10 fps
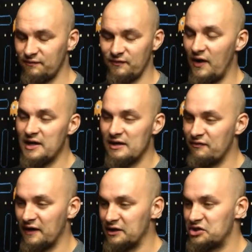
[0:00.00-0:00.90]
finally
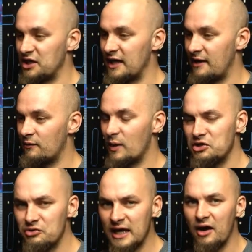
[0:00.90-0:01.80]
figured shit out. When
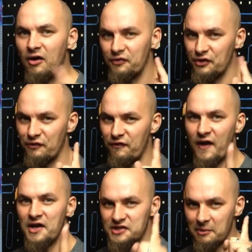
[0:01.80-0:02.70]
you get off the
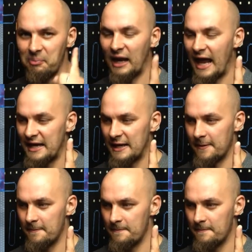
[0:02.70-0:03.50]
first planet,